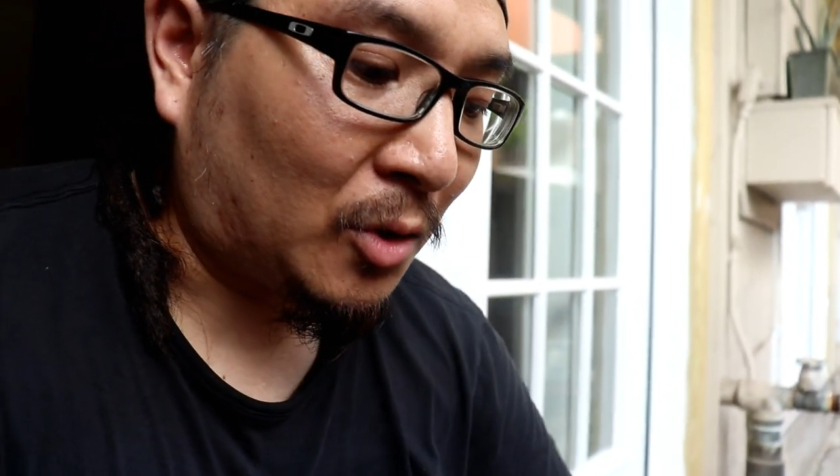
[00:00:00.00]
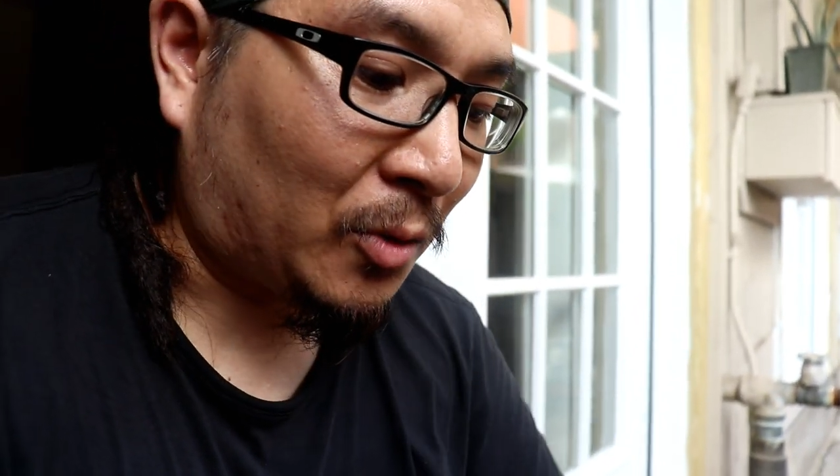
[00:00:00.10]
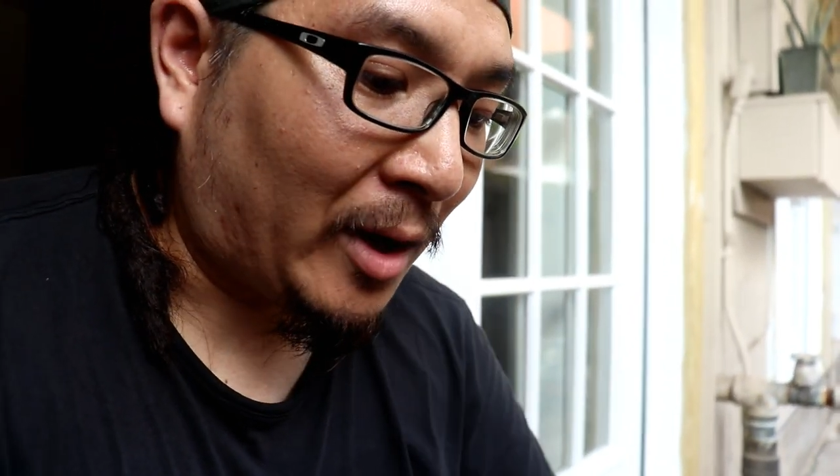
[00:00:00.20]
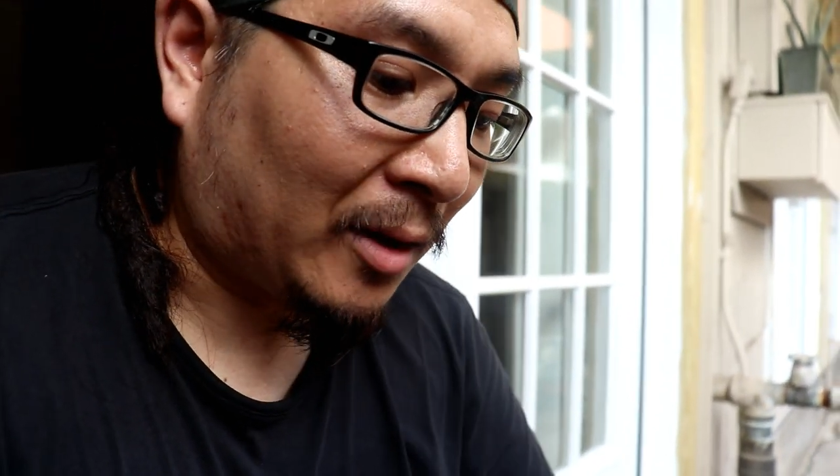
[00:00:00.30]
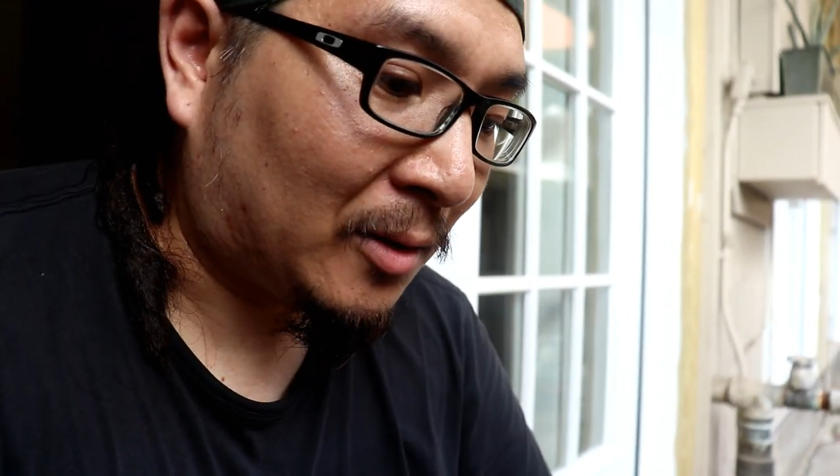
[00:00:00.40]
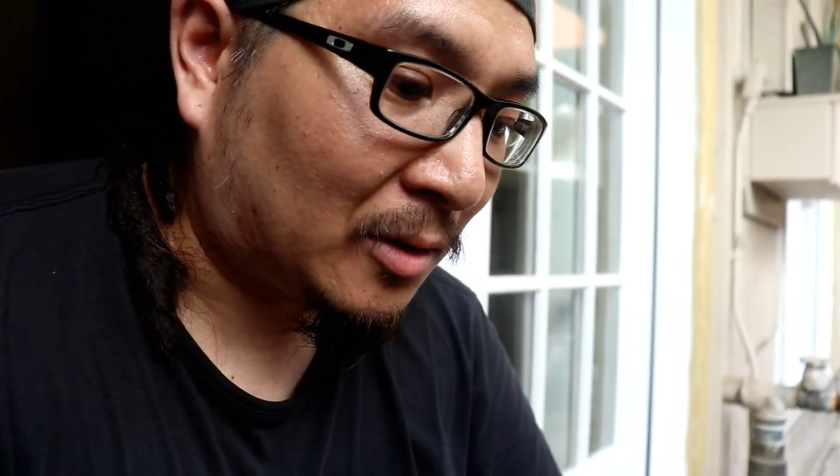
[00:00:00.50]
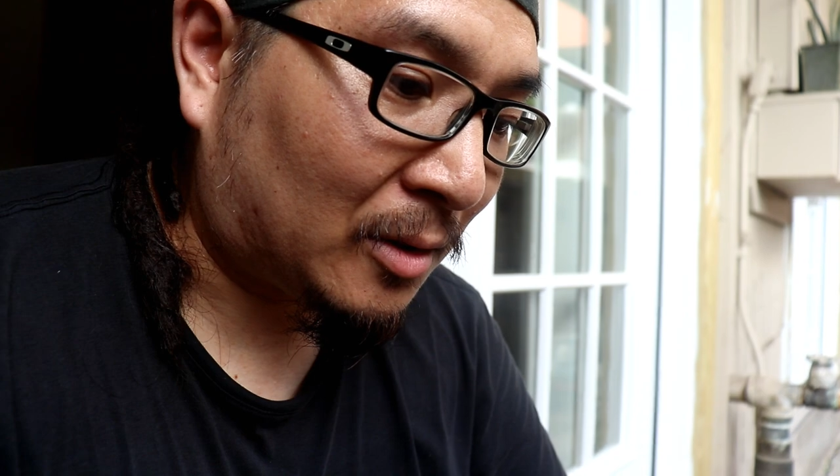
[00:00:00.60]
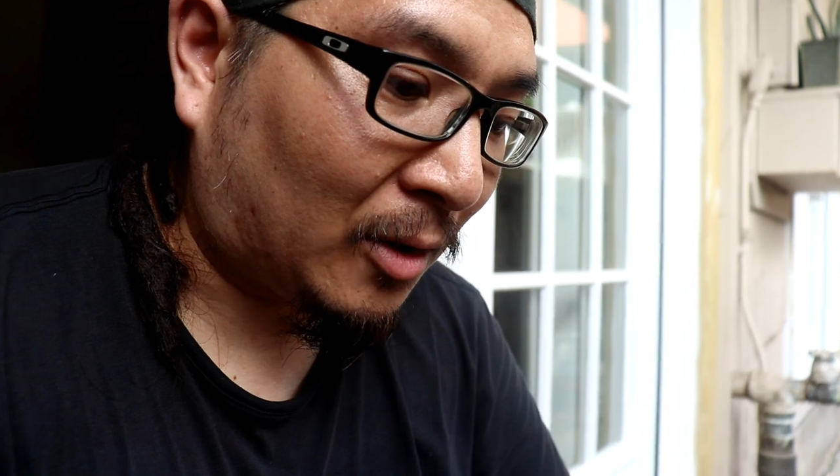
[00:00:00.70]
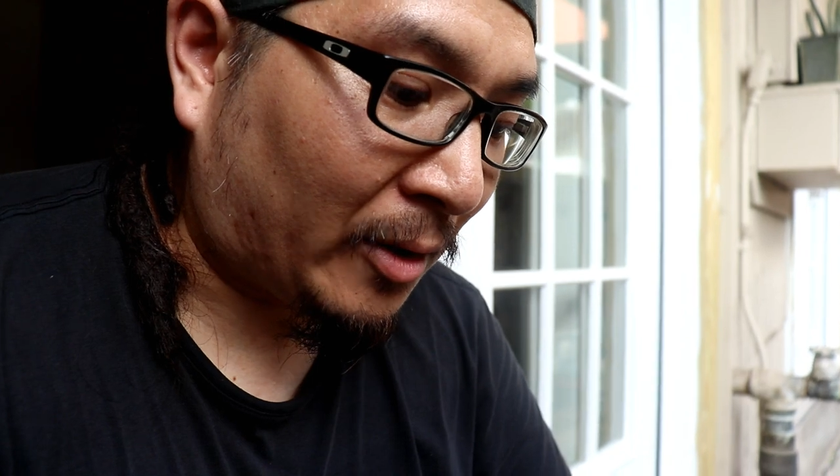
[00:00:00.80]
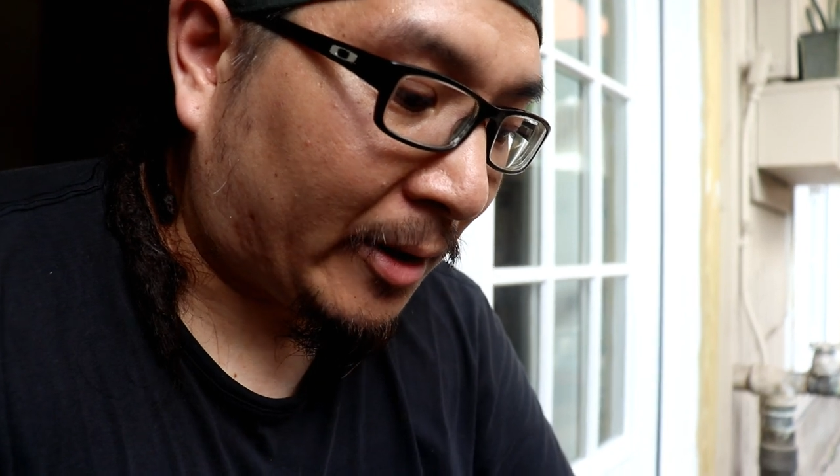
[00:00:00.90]
O'Reilly's
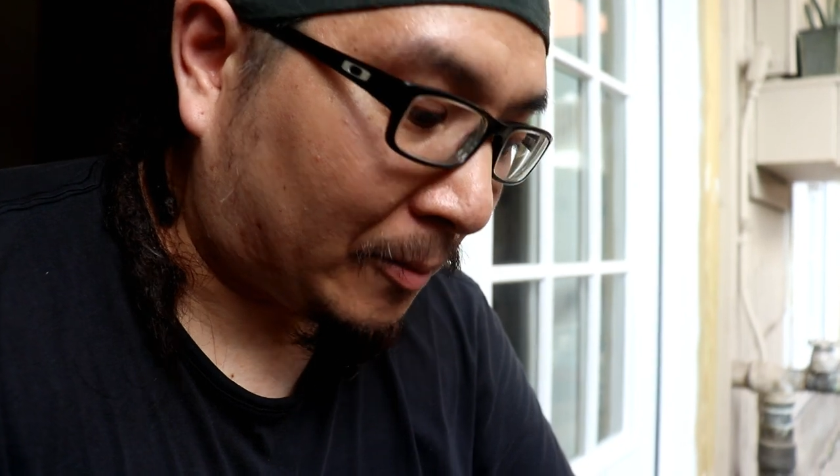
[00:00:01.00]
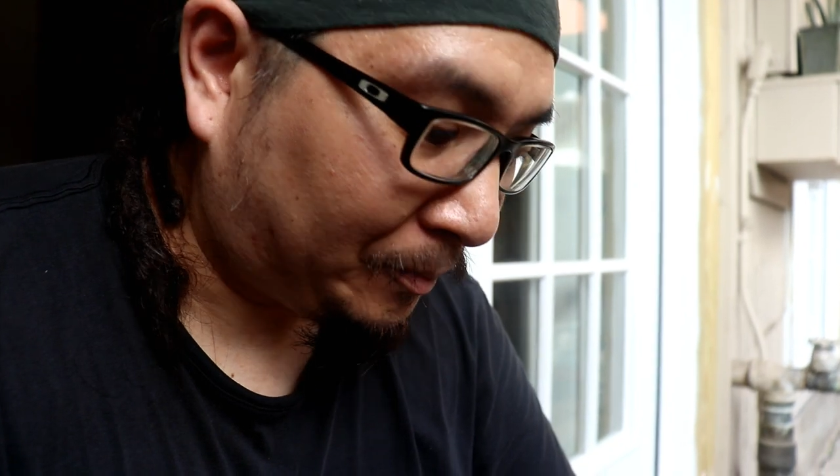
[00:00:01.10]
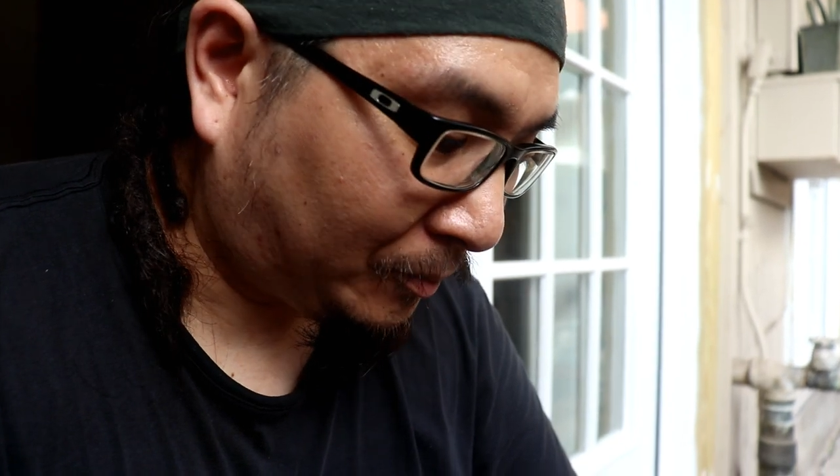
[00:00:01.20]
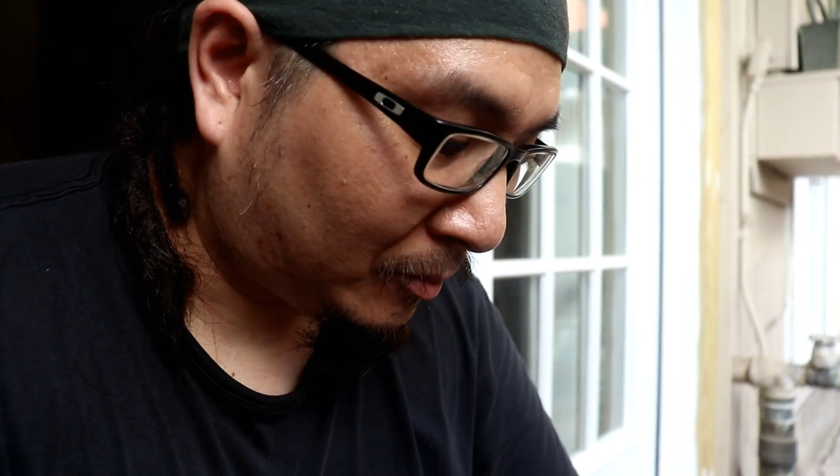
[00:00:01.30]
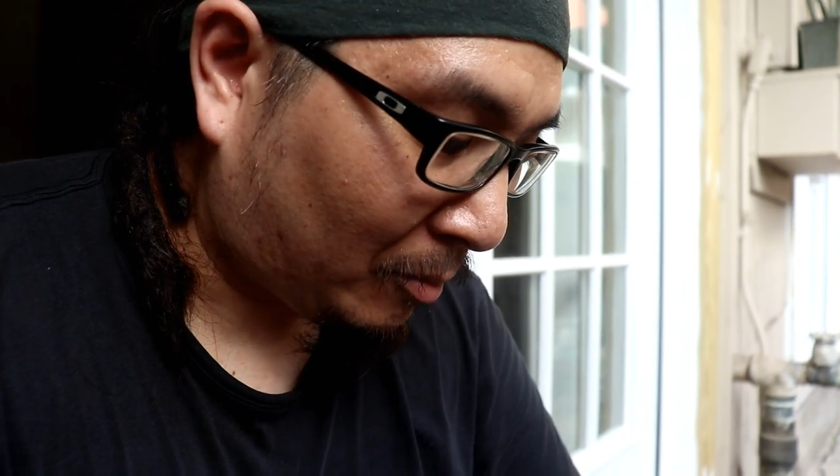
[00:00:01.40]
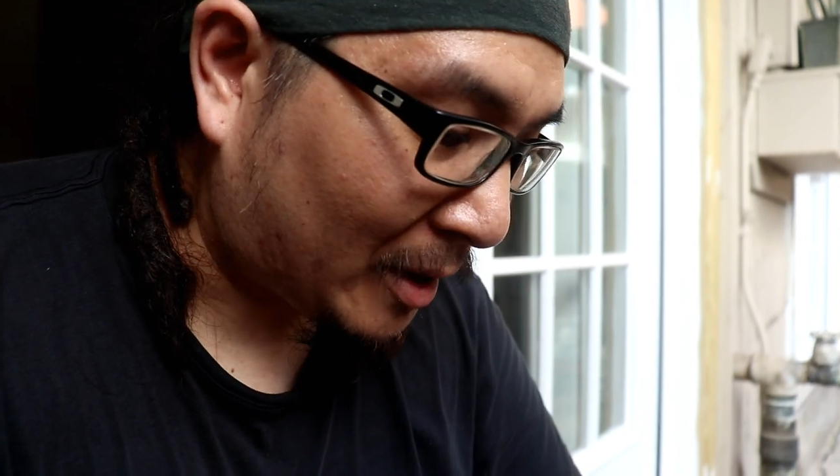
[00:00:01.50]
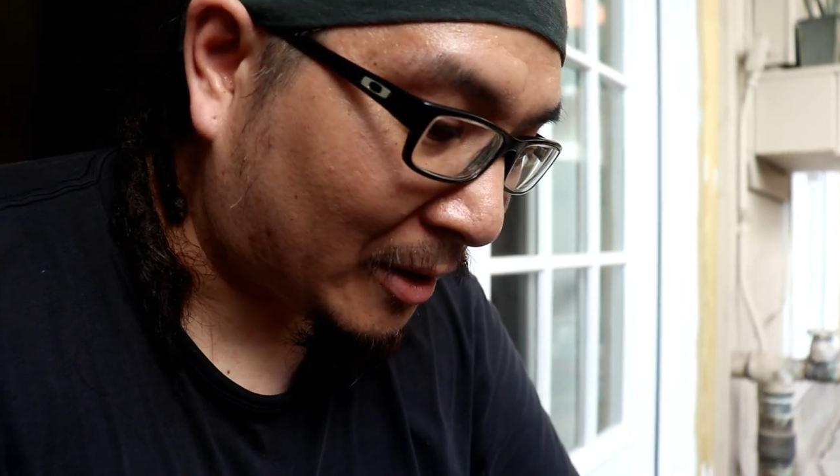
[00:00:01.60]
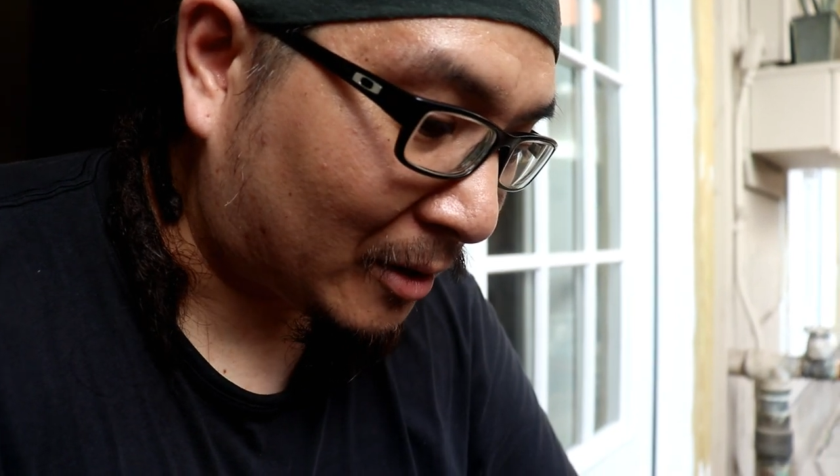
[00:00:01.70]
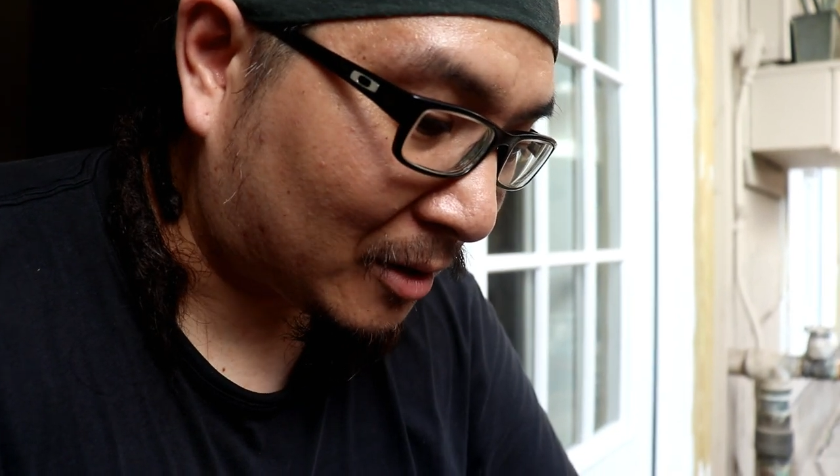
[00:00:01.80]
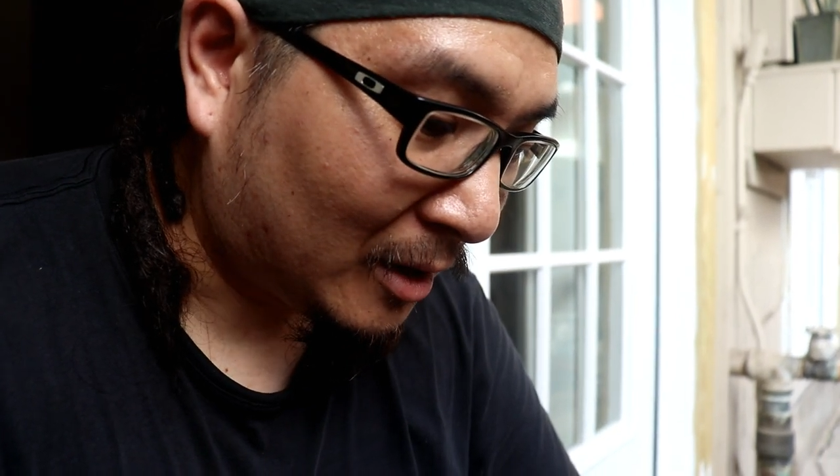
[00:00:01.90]
and all that
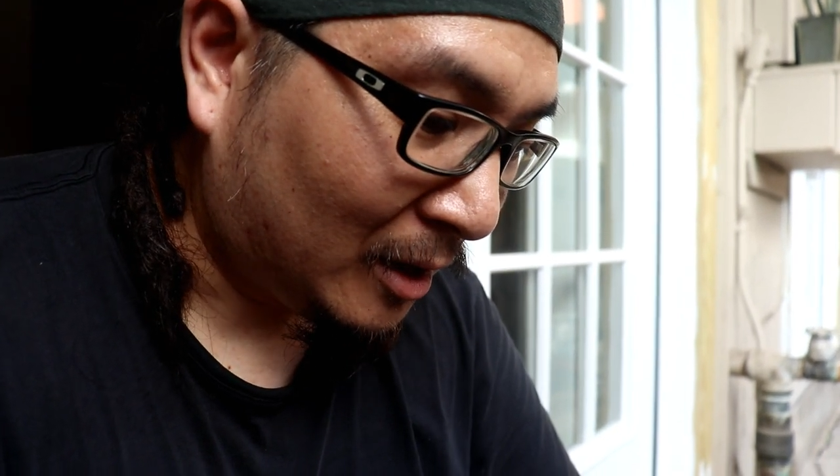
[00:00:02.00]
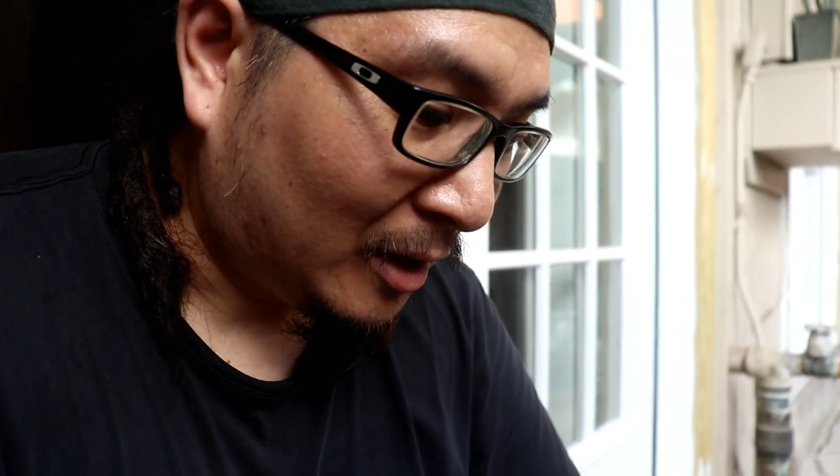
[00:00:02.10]
because